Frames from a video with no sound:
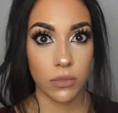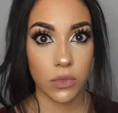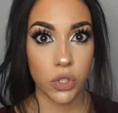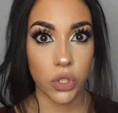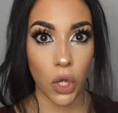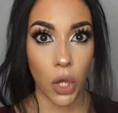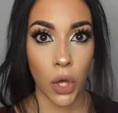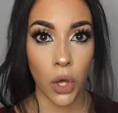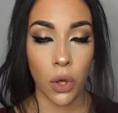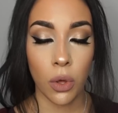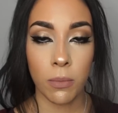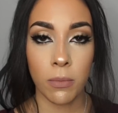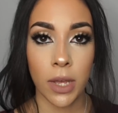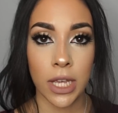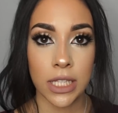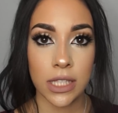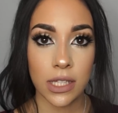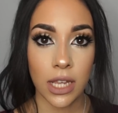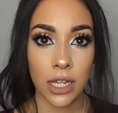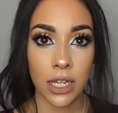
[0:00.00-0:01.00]
So
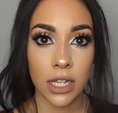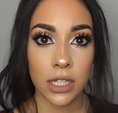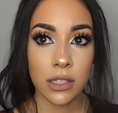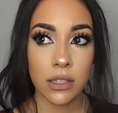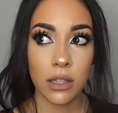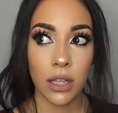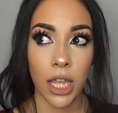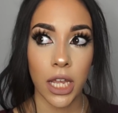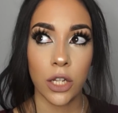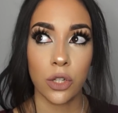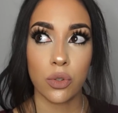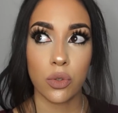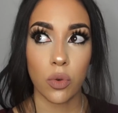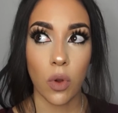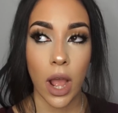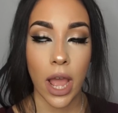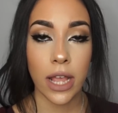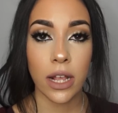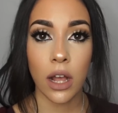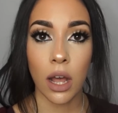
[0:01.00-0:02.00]
my skin gets like
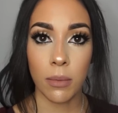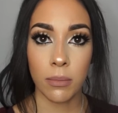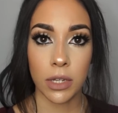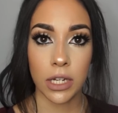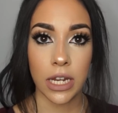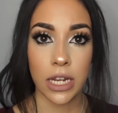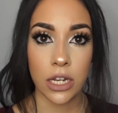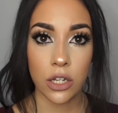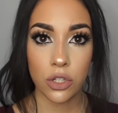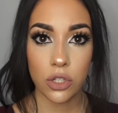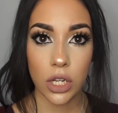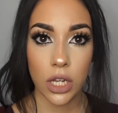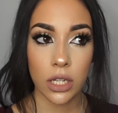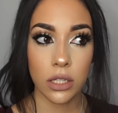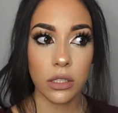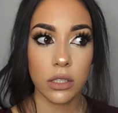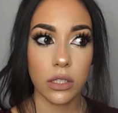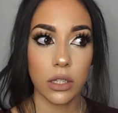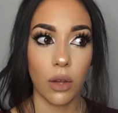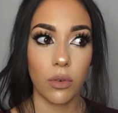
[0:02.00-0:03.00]
dry
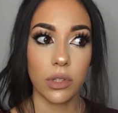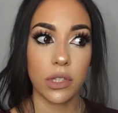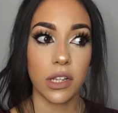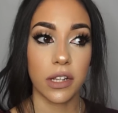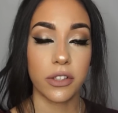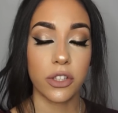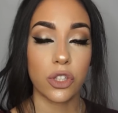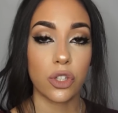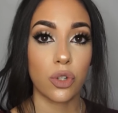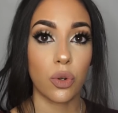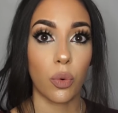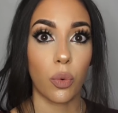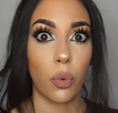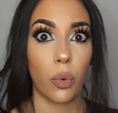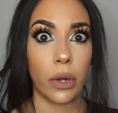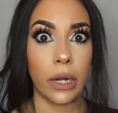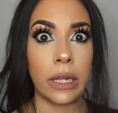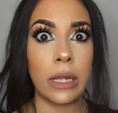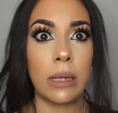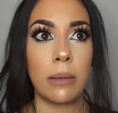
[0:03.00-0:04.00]
combination, so it's
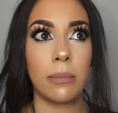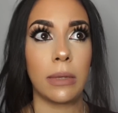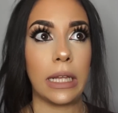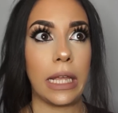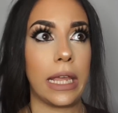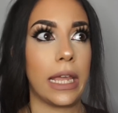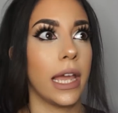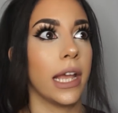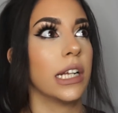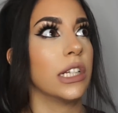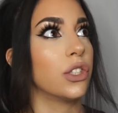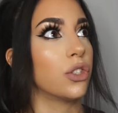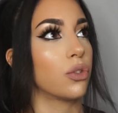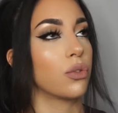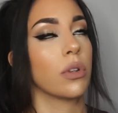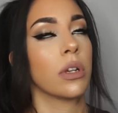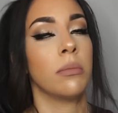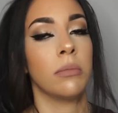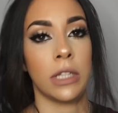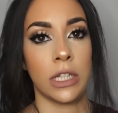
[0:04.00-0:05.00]
extremely
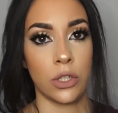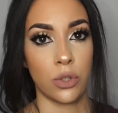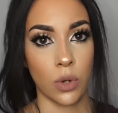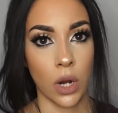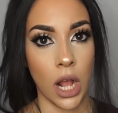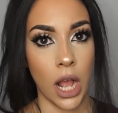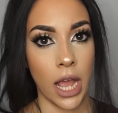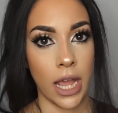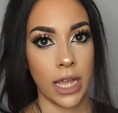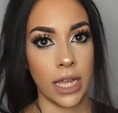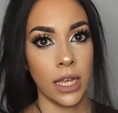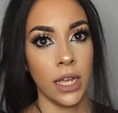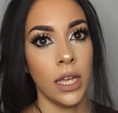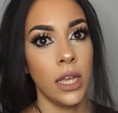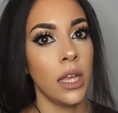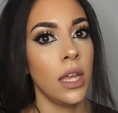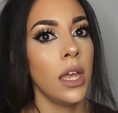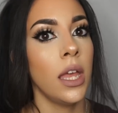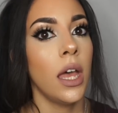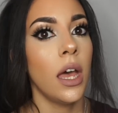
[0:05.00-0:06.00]
dry.
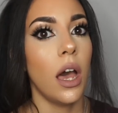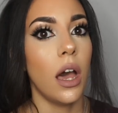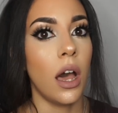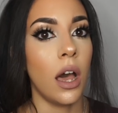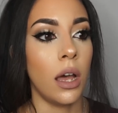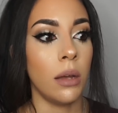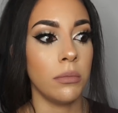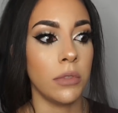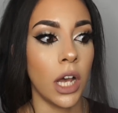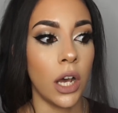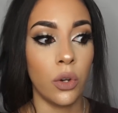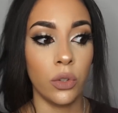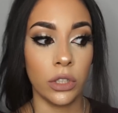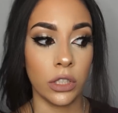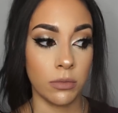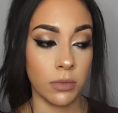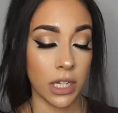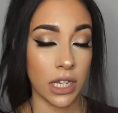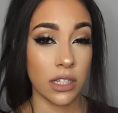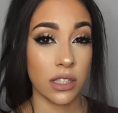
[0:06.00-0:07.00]
Not
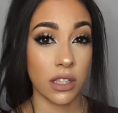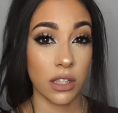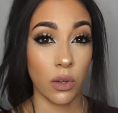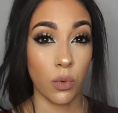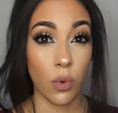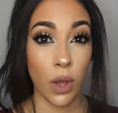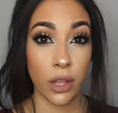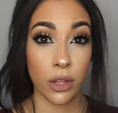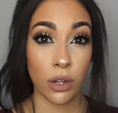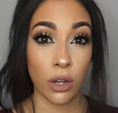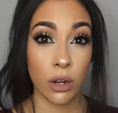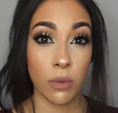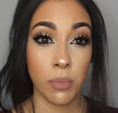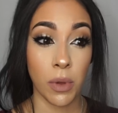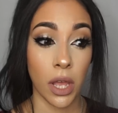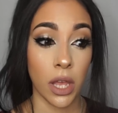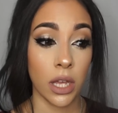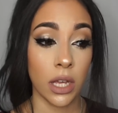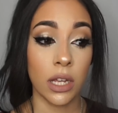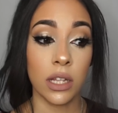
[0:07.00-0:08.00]
only because of the weather,
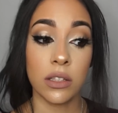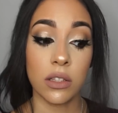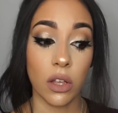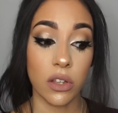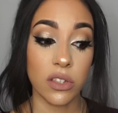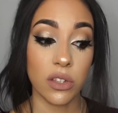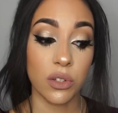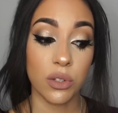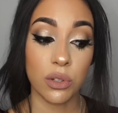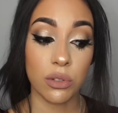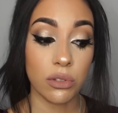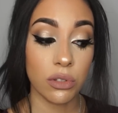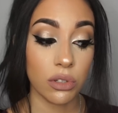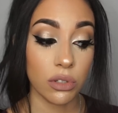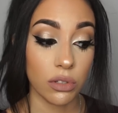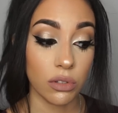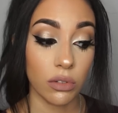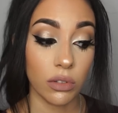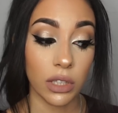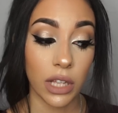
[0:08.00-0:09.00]
but it's also due
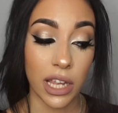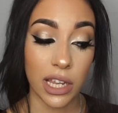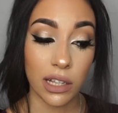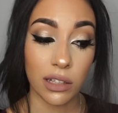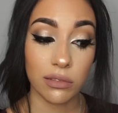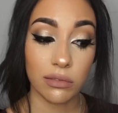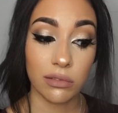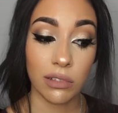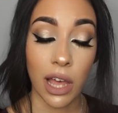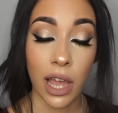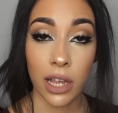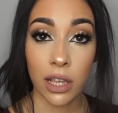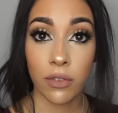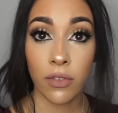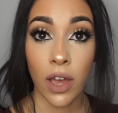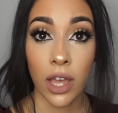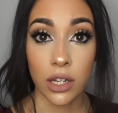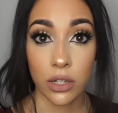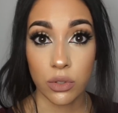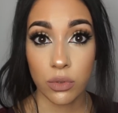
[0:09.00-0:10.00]
to like lack of
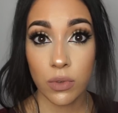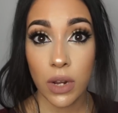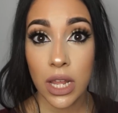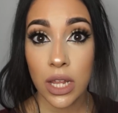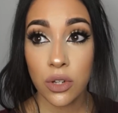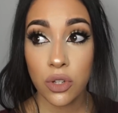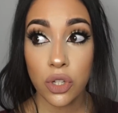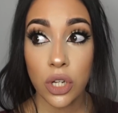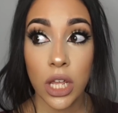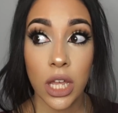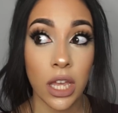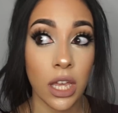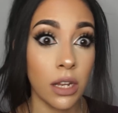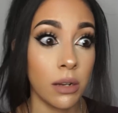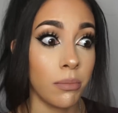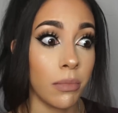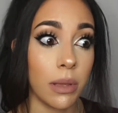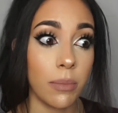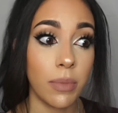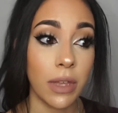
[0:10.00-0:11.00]

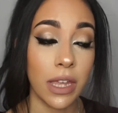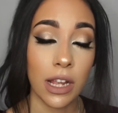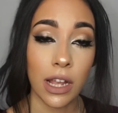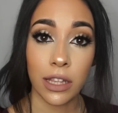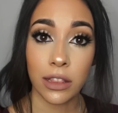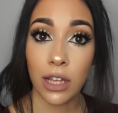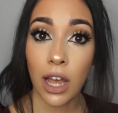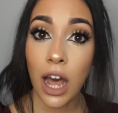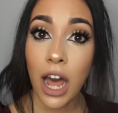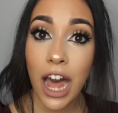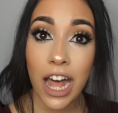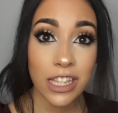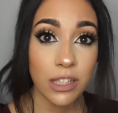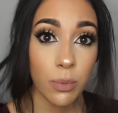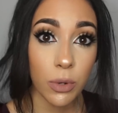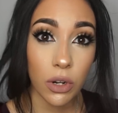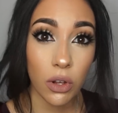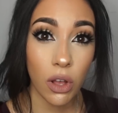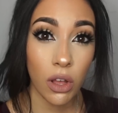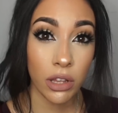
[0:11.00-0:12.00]
hydration, me being at the
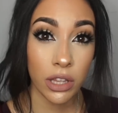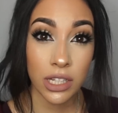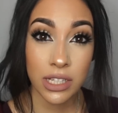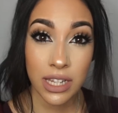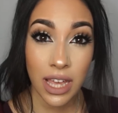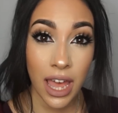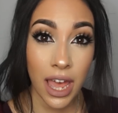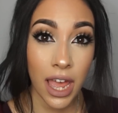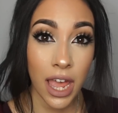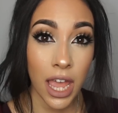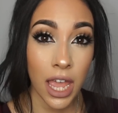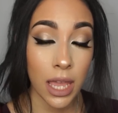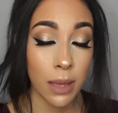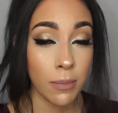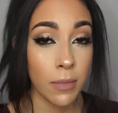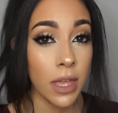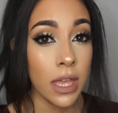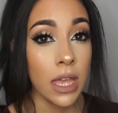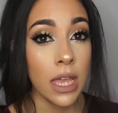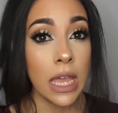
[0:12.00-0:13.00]
hospital all the
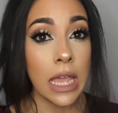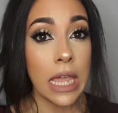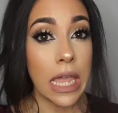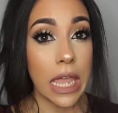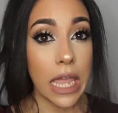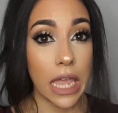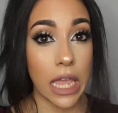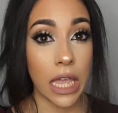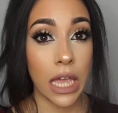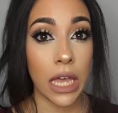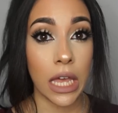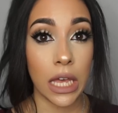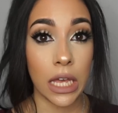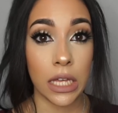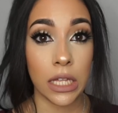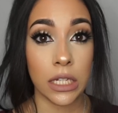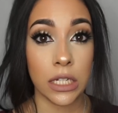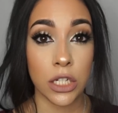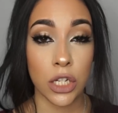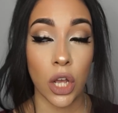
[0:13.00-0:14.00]
time.
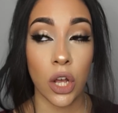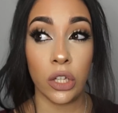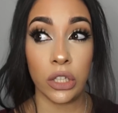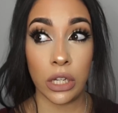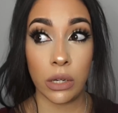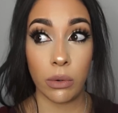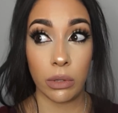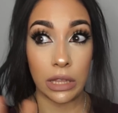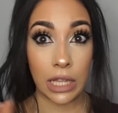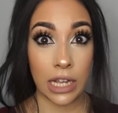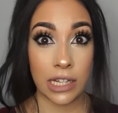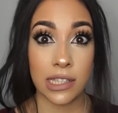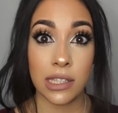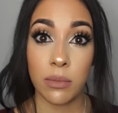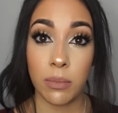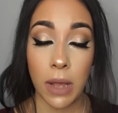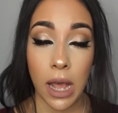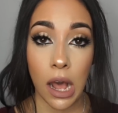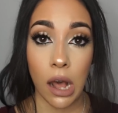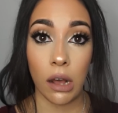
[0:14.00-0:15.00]
And y'all know what that's
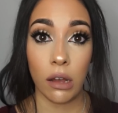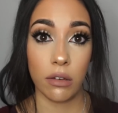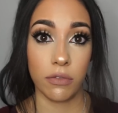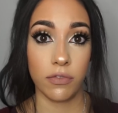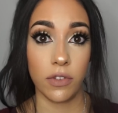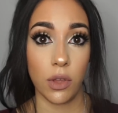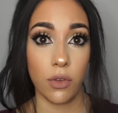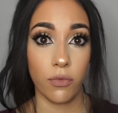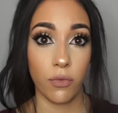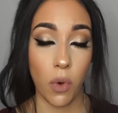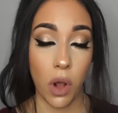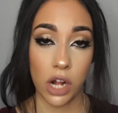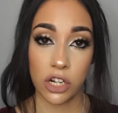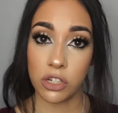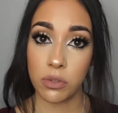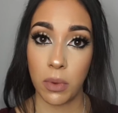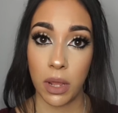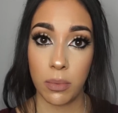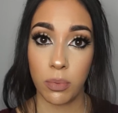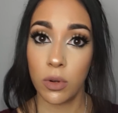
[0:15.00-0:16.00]
about if you've
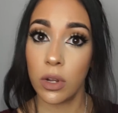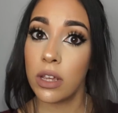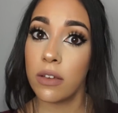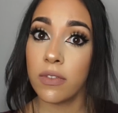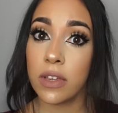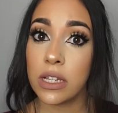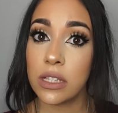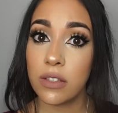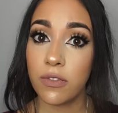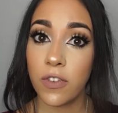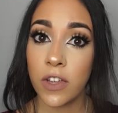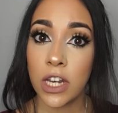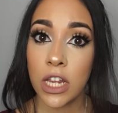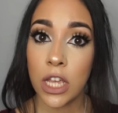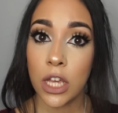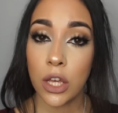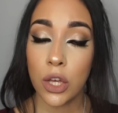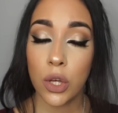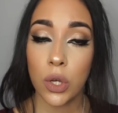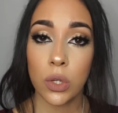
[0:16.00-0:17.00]
watched my previous
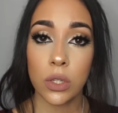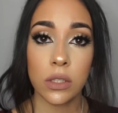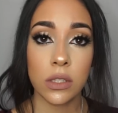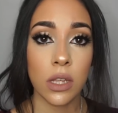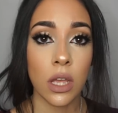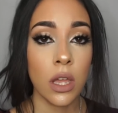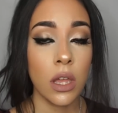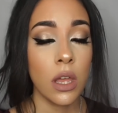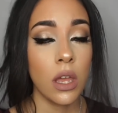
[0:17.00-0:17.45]
videos.